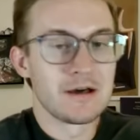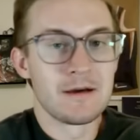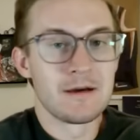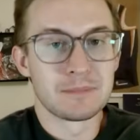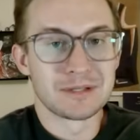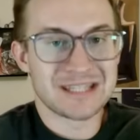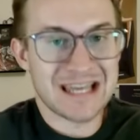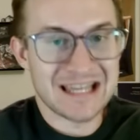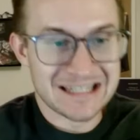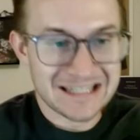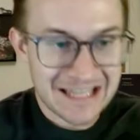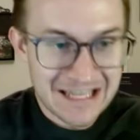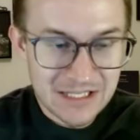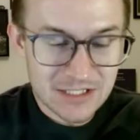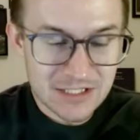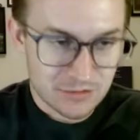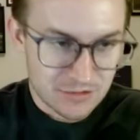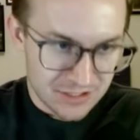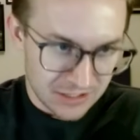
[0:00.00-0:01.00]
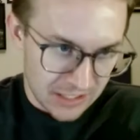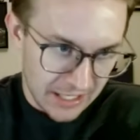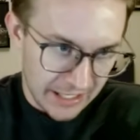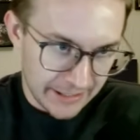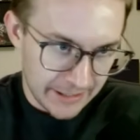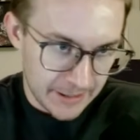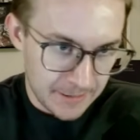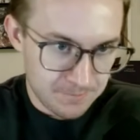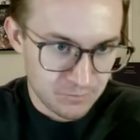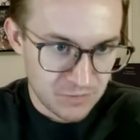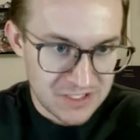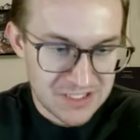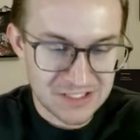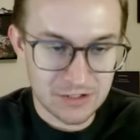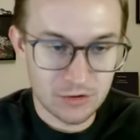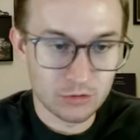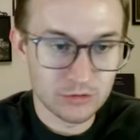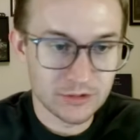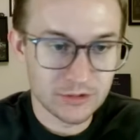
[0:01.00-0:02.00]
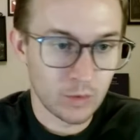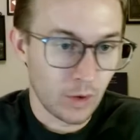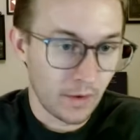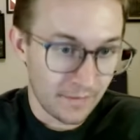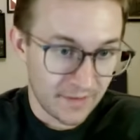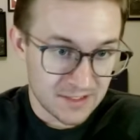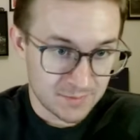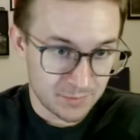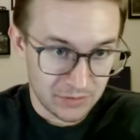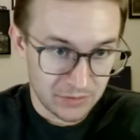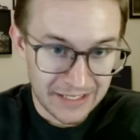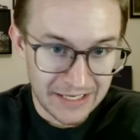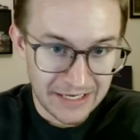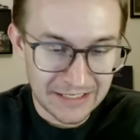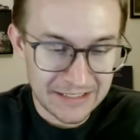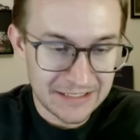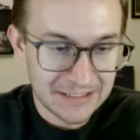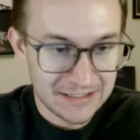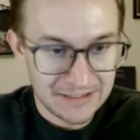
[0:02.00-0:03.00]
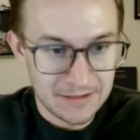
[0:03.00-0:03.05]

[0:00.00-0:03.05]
But that Blazers lineup is the only one that's played